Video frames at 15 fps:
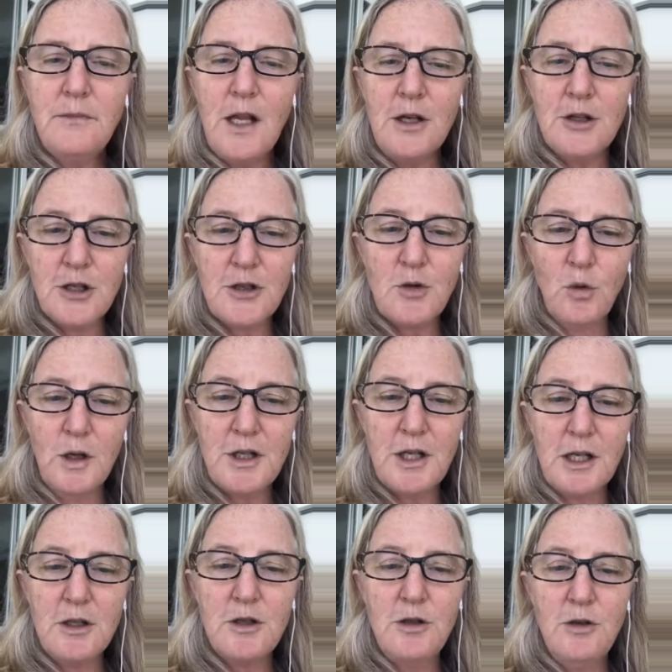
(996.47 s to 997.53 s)
just
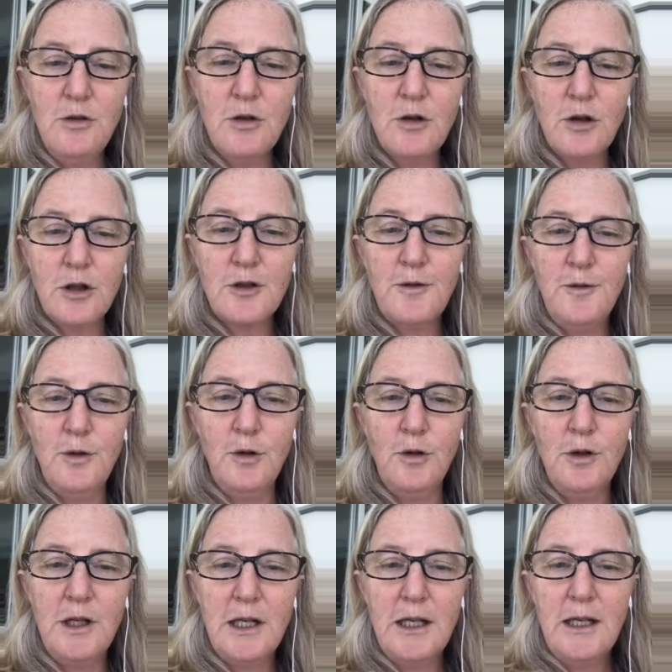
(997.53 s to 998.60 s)
switching to cooked
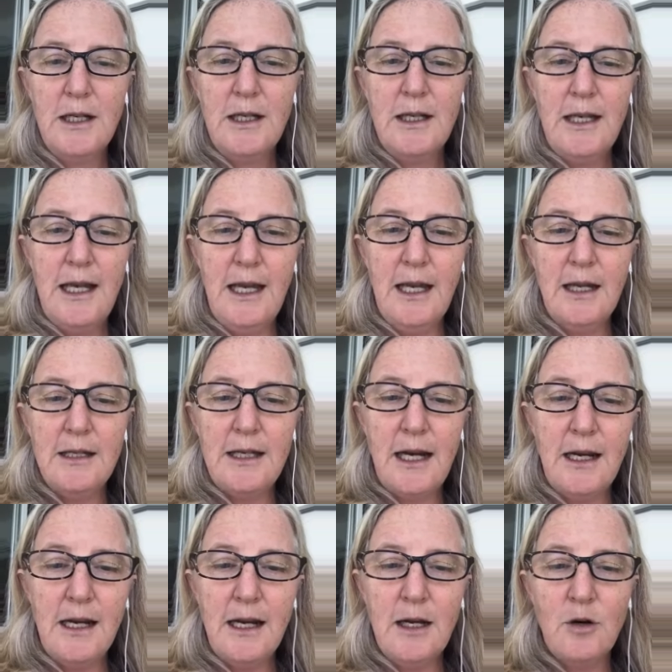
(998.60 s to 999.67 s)
food and
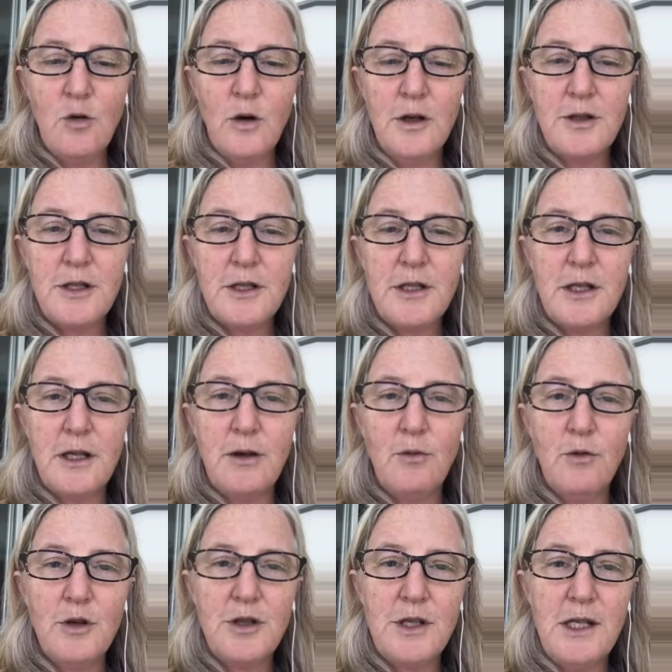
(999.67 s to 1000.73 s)
adding in quercetin,
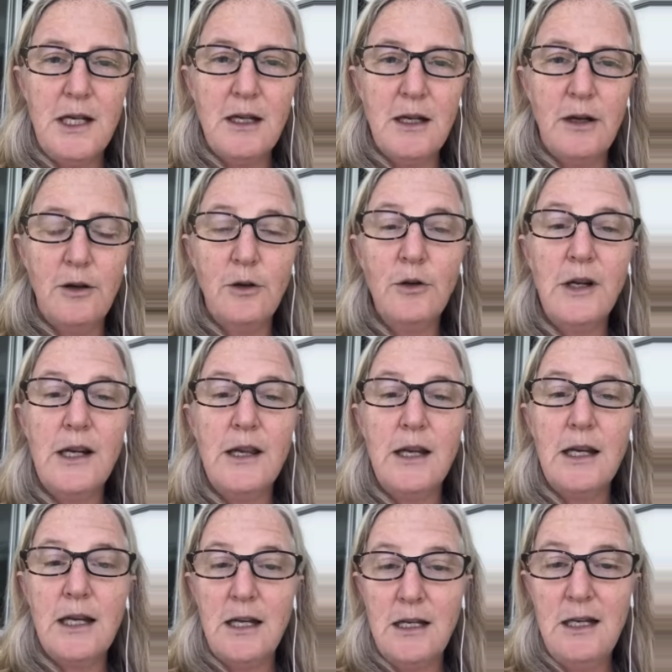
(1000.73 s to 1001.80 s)
we're seeing not only the
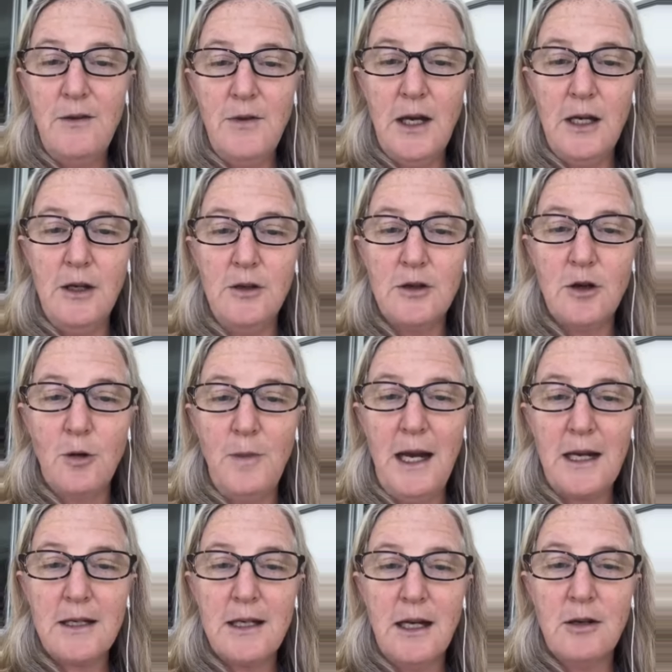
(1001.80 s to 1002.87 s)
kidney values go
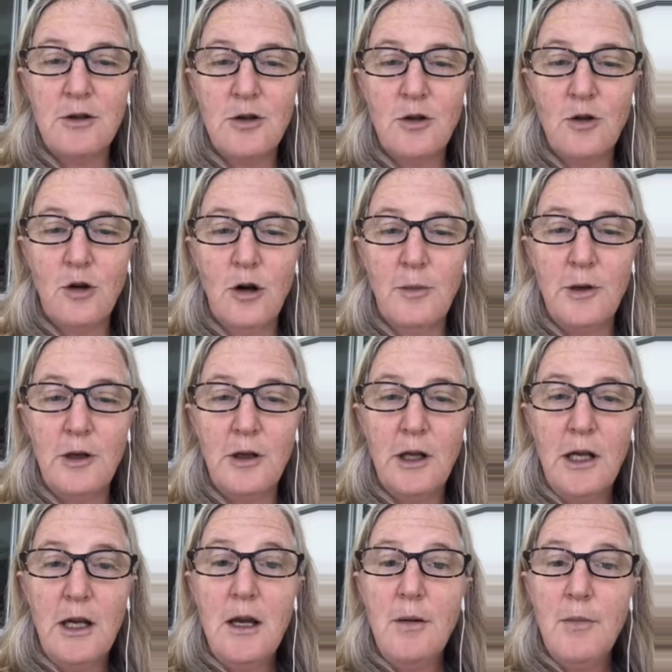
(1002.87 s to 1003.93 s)
back down to normal,
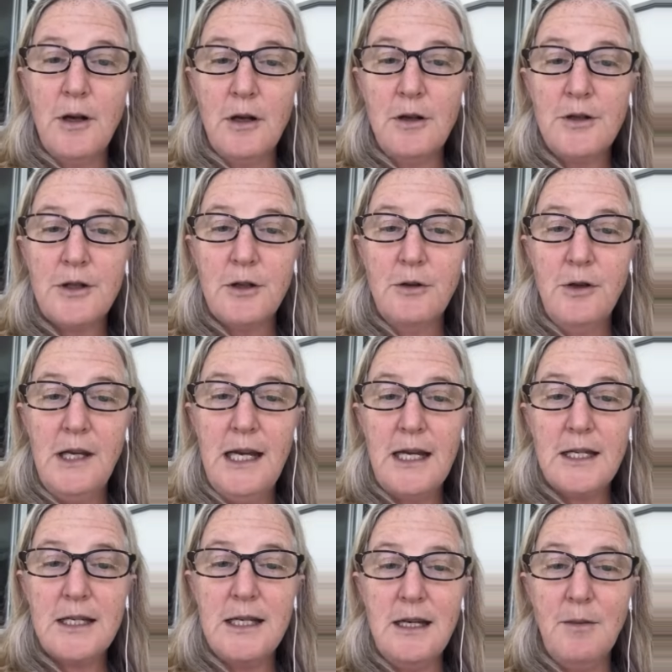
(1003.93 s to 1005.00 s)
but also the
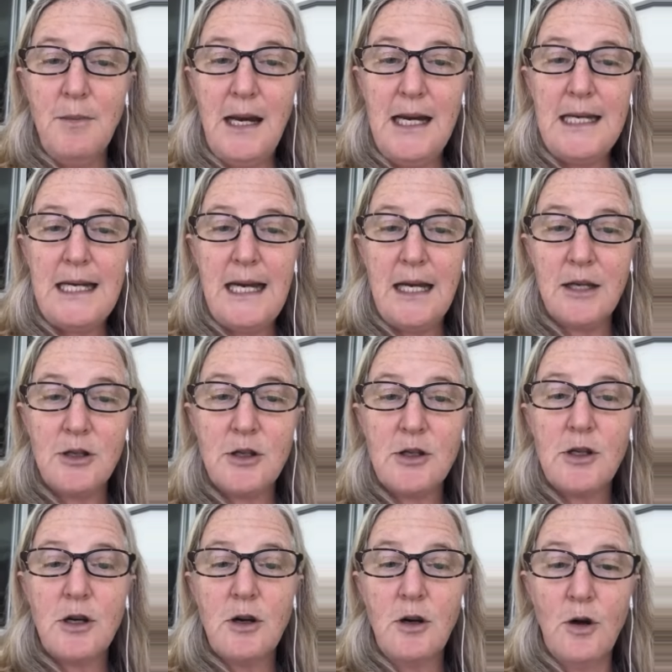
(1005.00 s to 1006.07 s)
SDMA
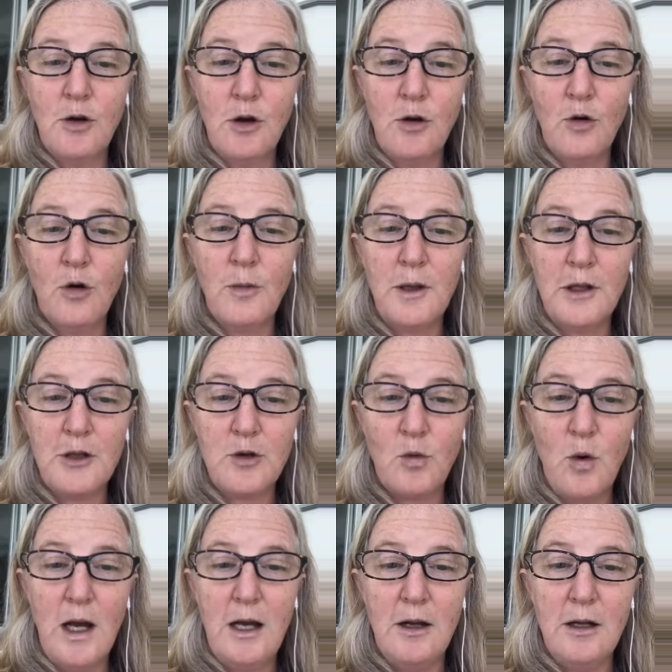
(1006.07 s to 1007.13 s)
tests go to normal as
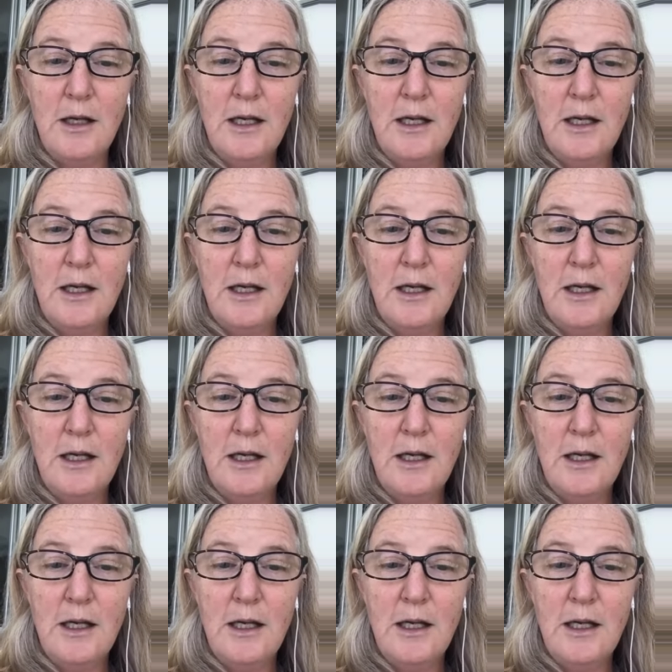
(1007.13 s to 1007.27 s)
well.